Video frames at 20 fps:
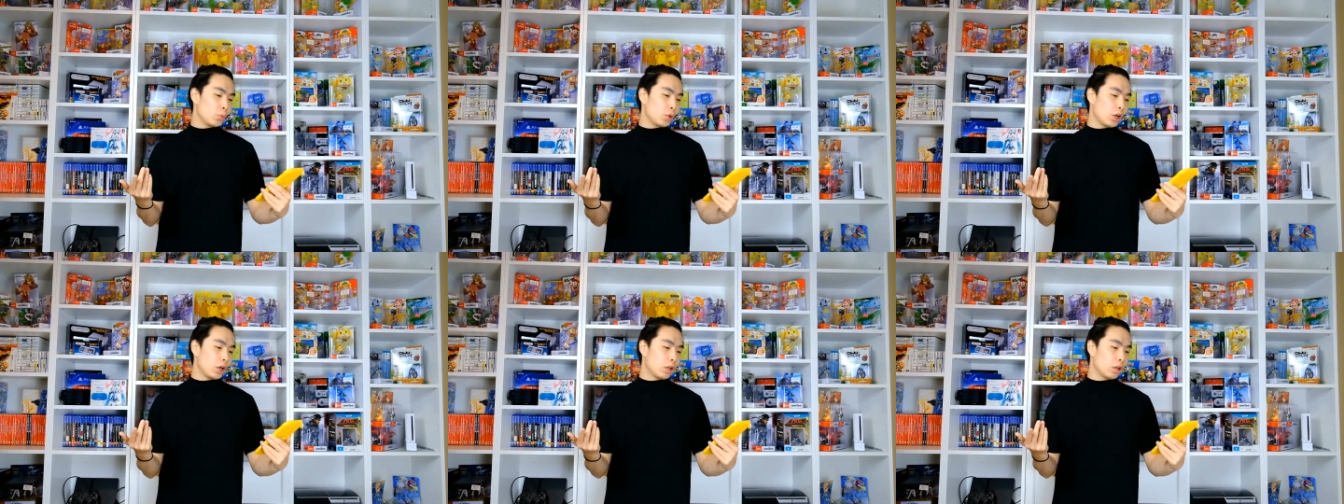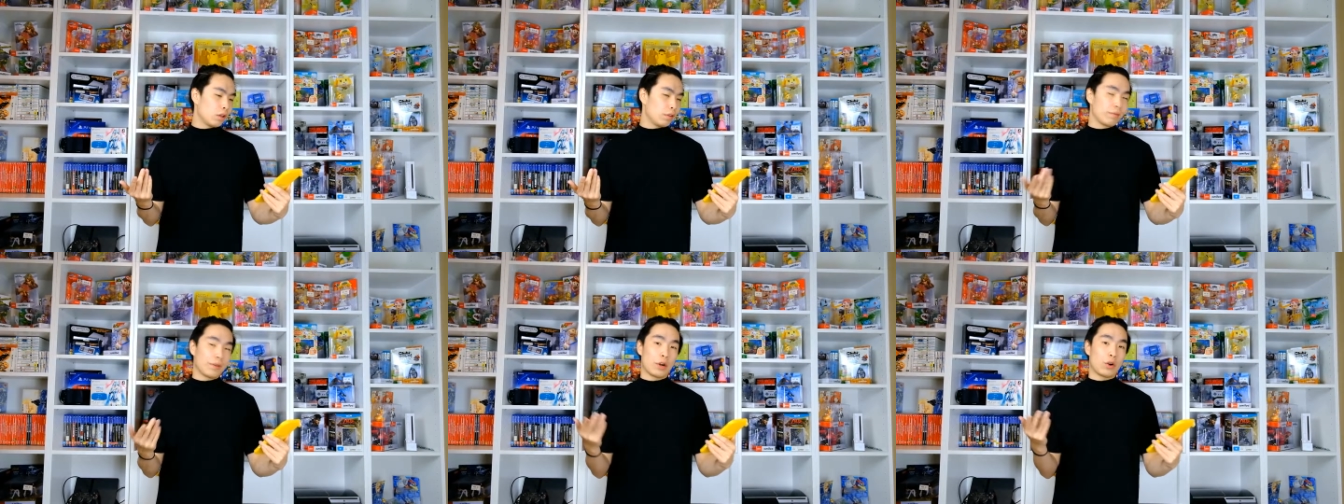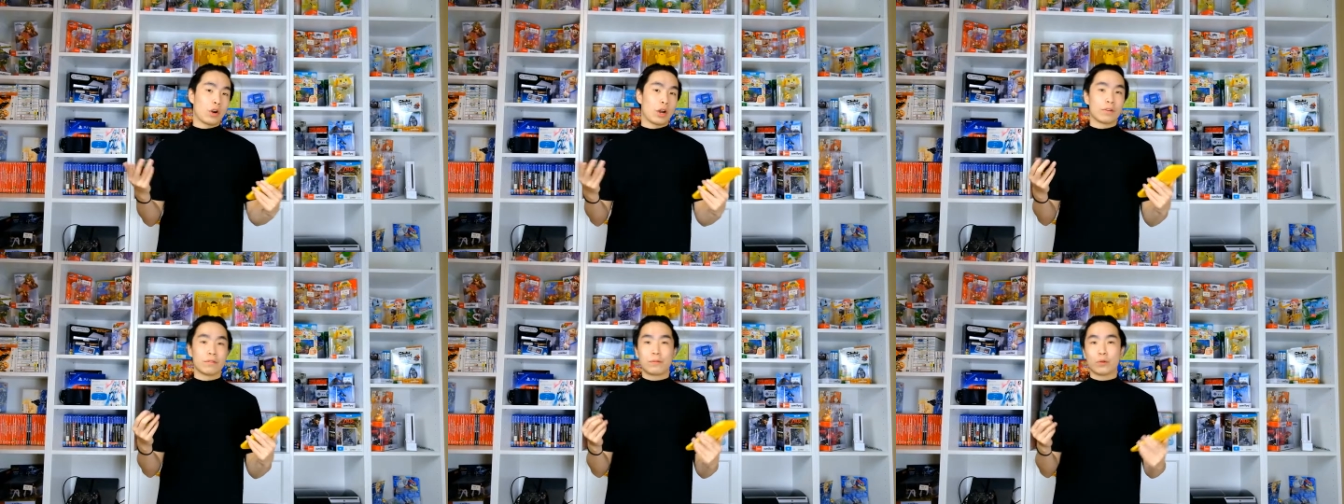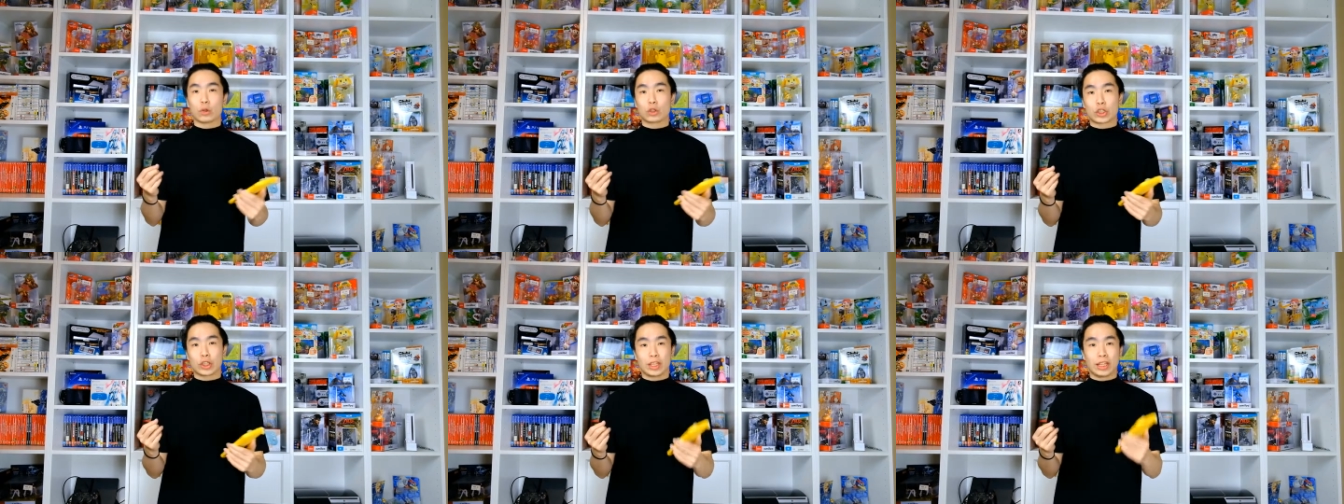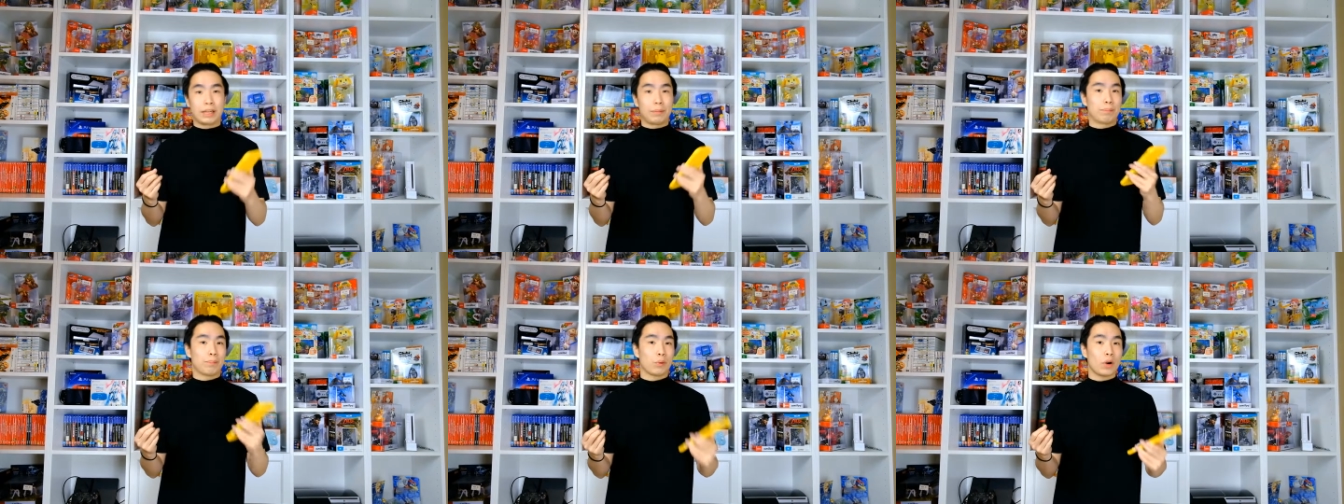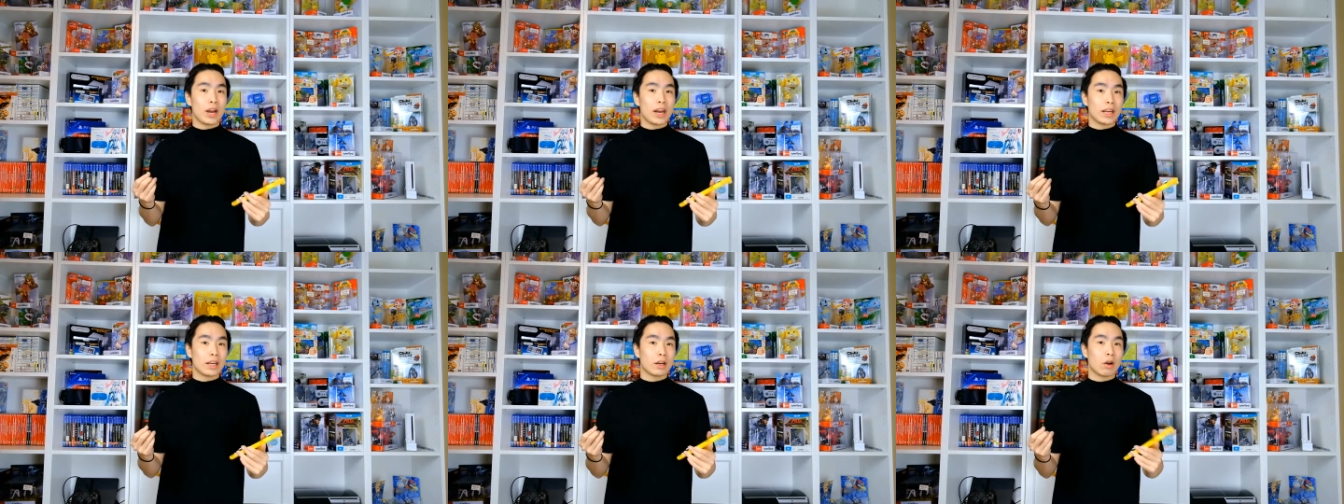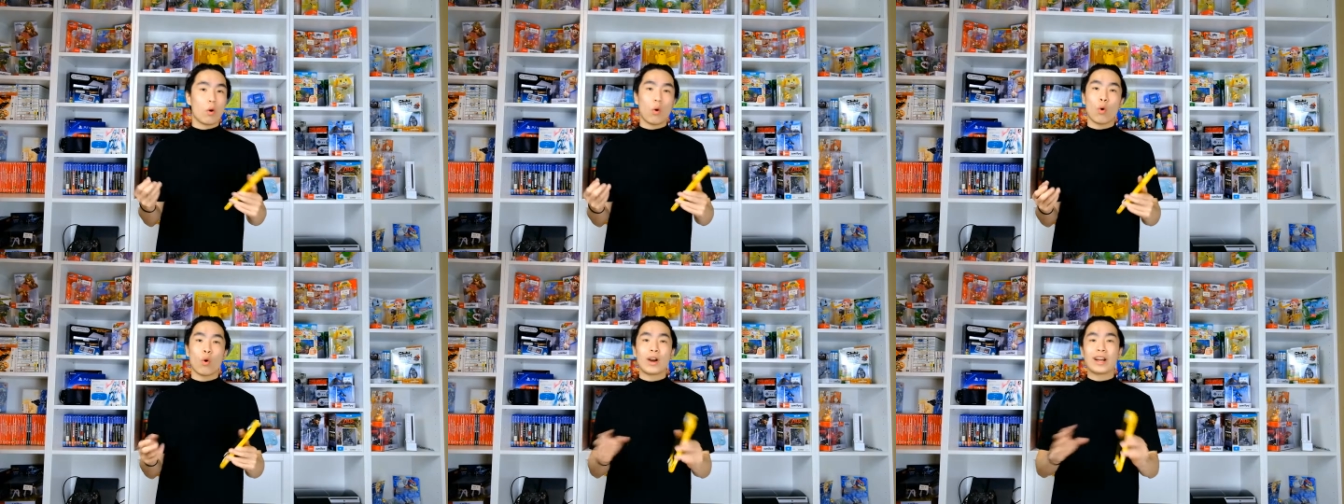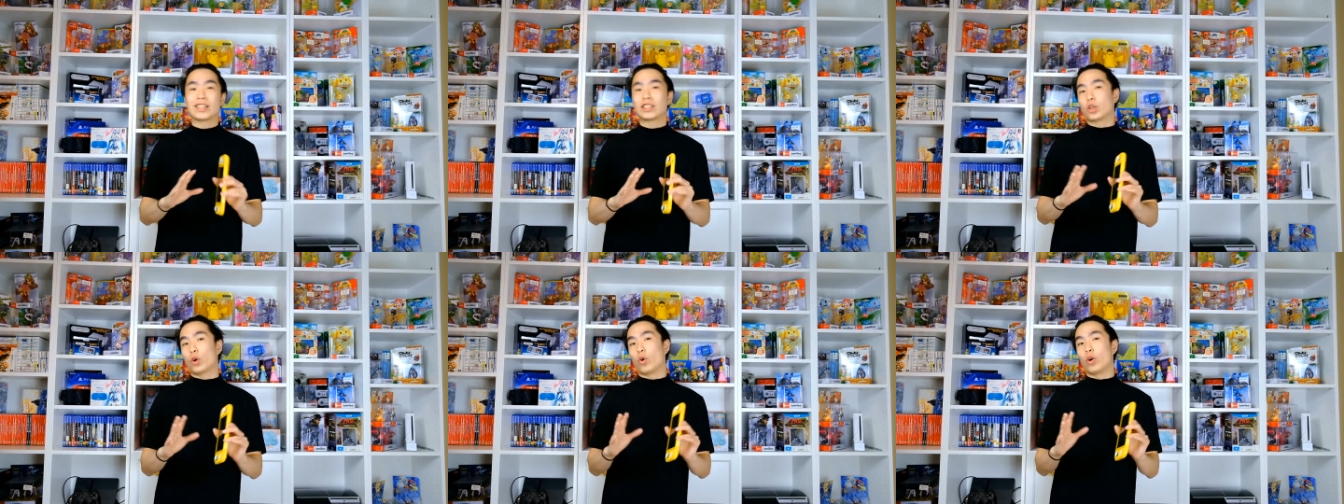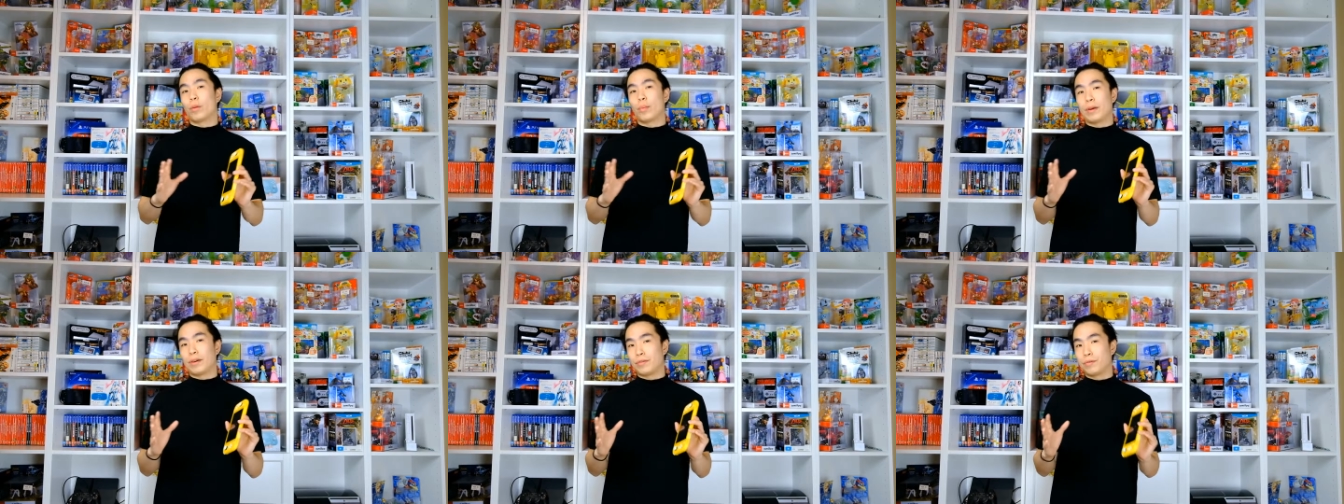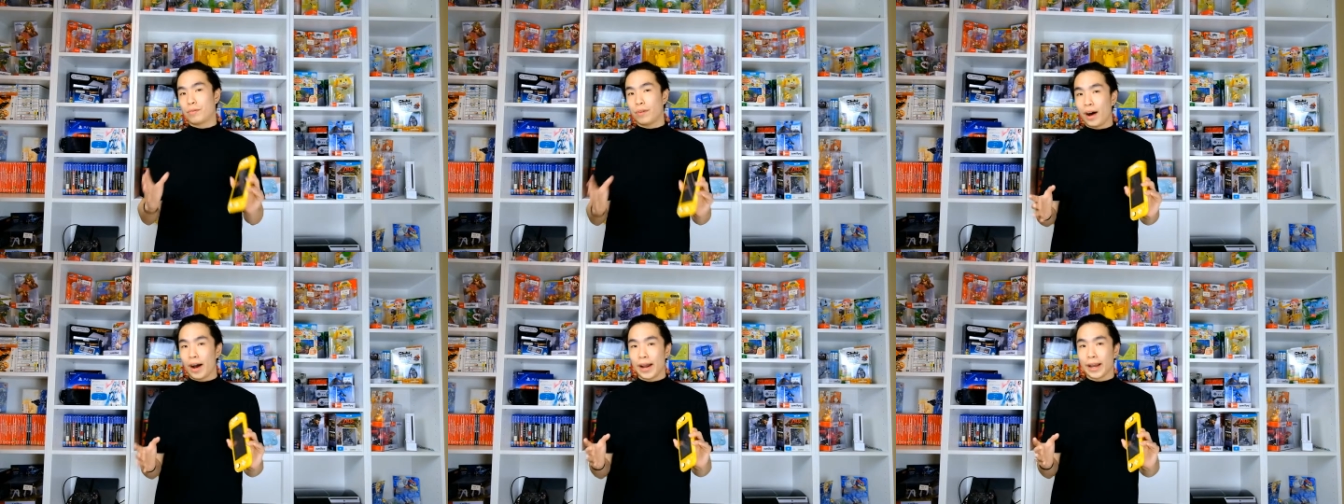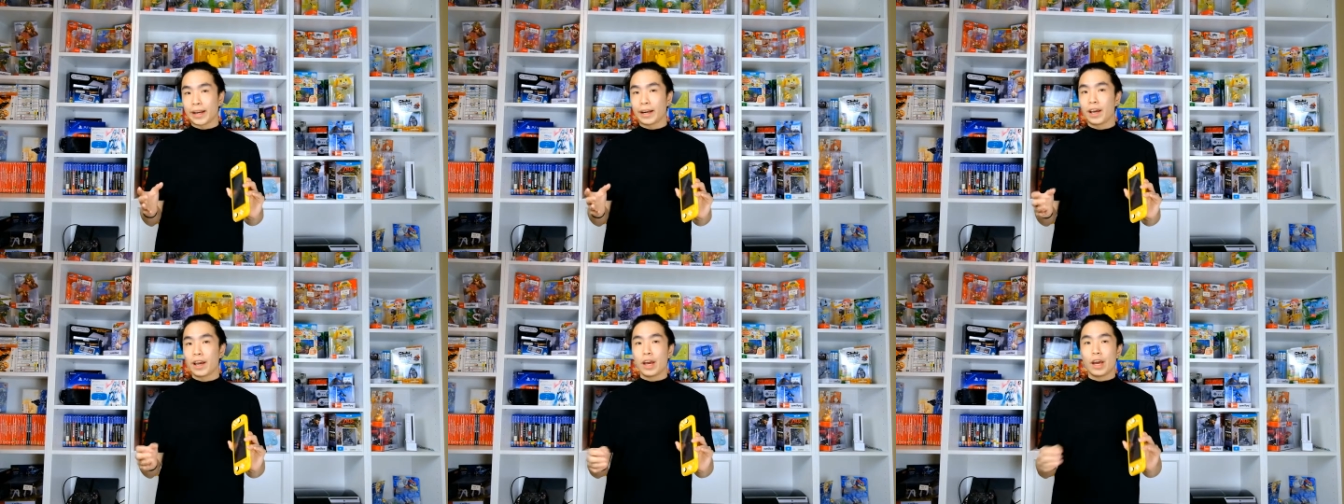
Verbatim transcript: well, very unfortunately break or it's going to be fine.